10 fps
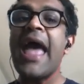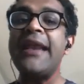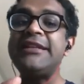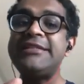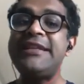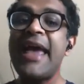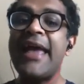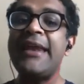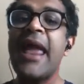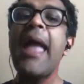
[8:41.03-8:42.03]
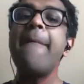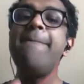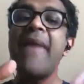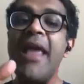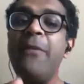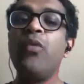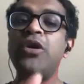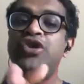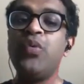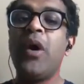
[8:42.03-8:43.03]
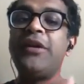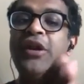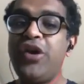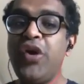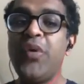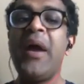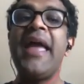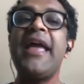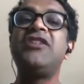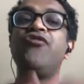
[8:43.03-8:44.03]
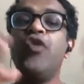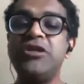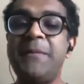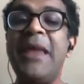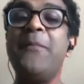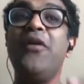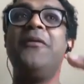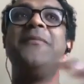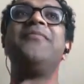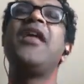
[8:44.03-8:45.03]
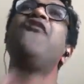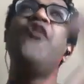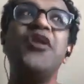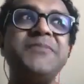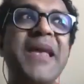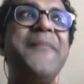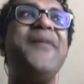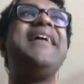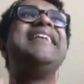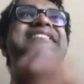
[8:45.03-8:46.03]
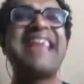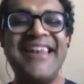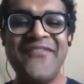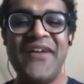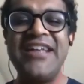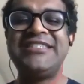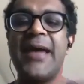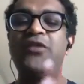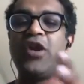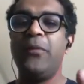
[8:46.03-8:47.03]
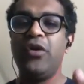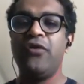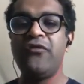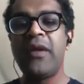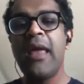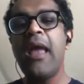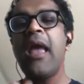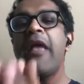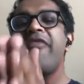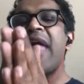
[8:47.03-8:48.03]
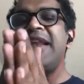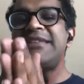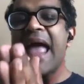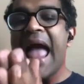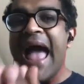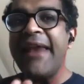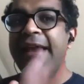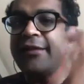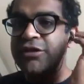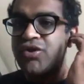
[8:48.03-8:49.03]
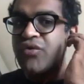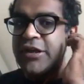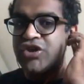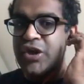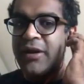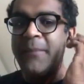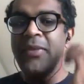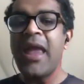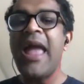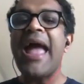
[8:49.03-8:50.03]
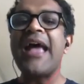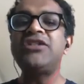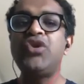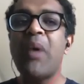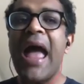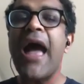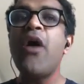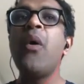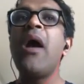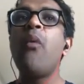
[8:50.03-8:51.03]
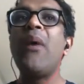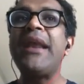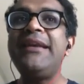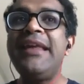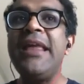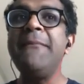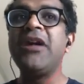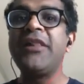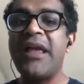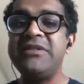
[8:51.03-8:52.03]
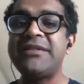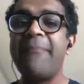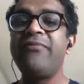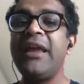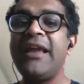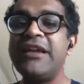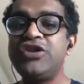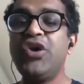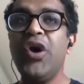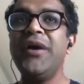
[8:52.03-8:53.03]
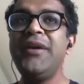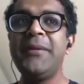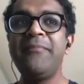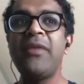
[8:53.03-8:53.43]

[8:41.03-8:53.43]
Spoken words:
And instead, maybe what you want to do is force people, incentivize them to move. That is an illustration as to how, when a team claims something is good,